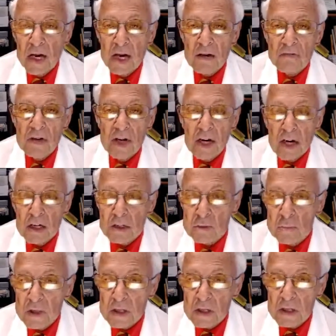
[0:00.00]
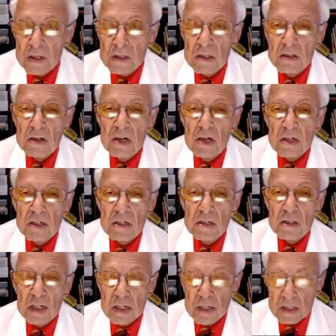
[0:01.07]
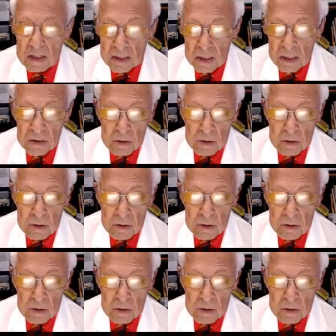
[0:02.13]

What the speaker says: every hospital in the United States, I